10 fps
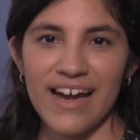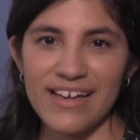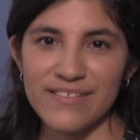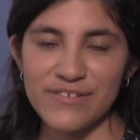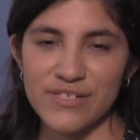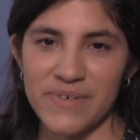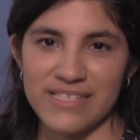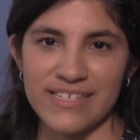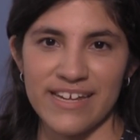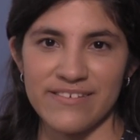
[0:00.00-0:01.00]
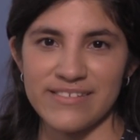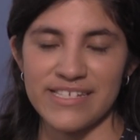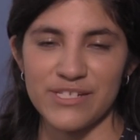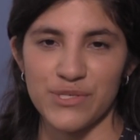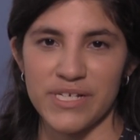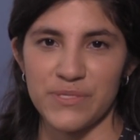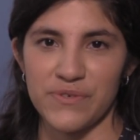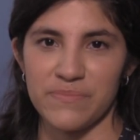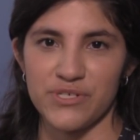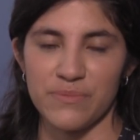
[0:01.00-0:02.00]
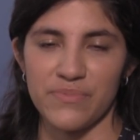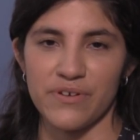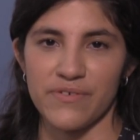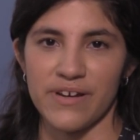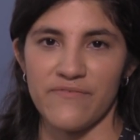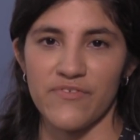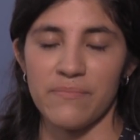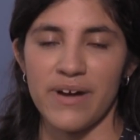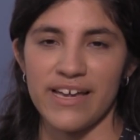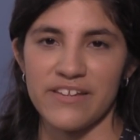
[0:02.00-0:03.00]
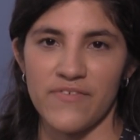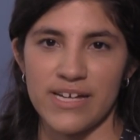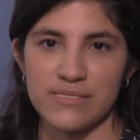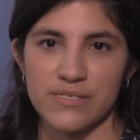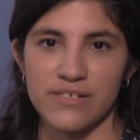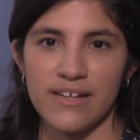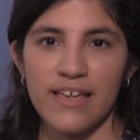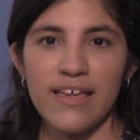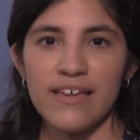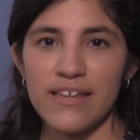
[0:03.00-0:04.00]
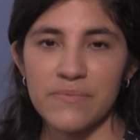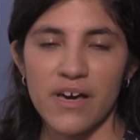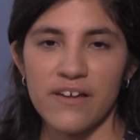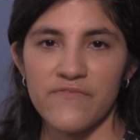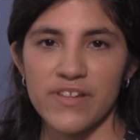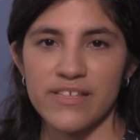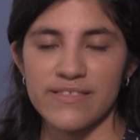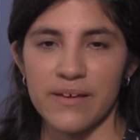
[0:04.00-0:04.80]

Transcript: I learned about the Guaranteed Transfer Admission Program from my advisor, and I'm confident